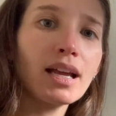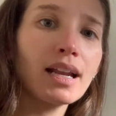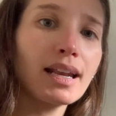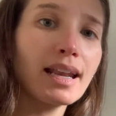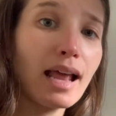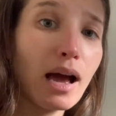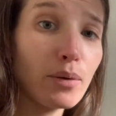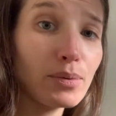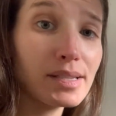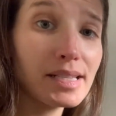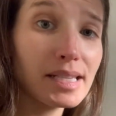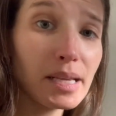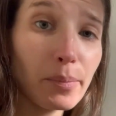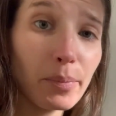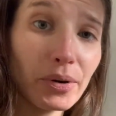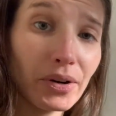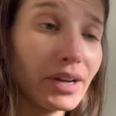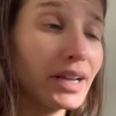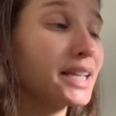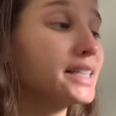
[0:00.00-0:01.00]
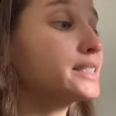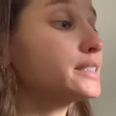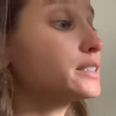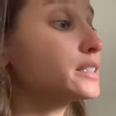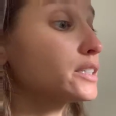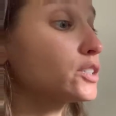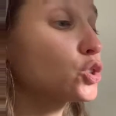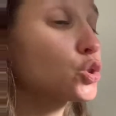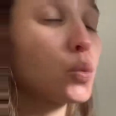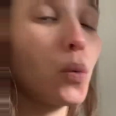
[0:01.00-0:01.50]
Now we separate
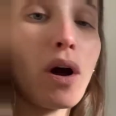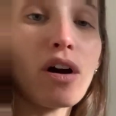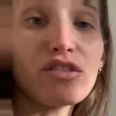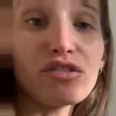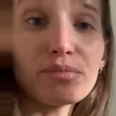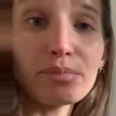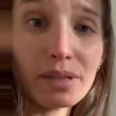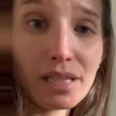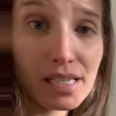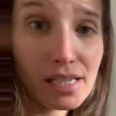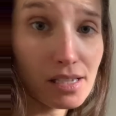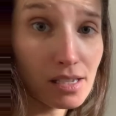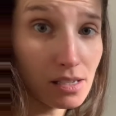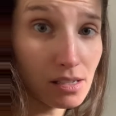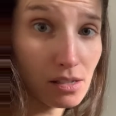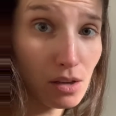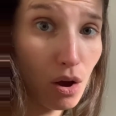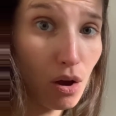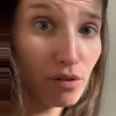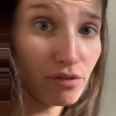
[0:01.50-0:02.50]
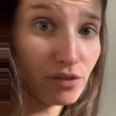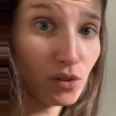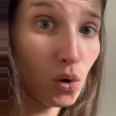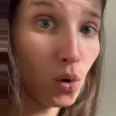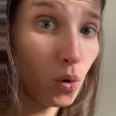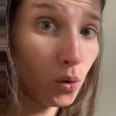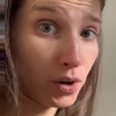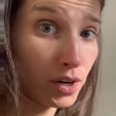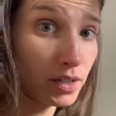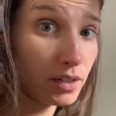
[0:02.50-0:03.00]
these 12 pieces of
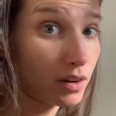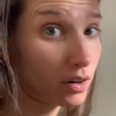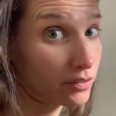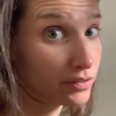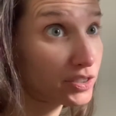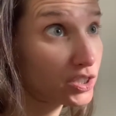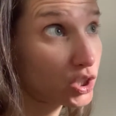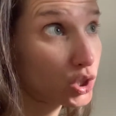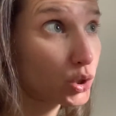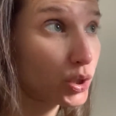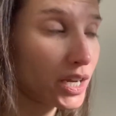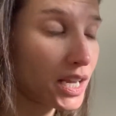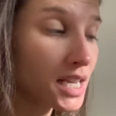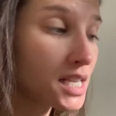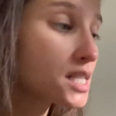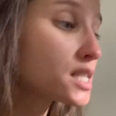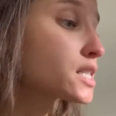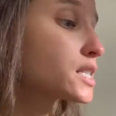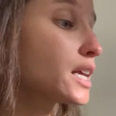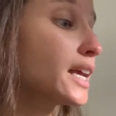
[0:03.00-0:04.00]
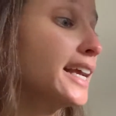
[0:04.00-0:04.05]
cord of strings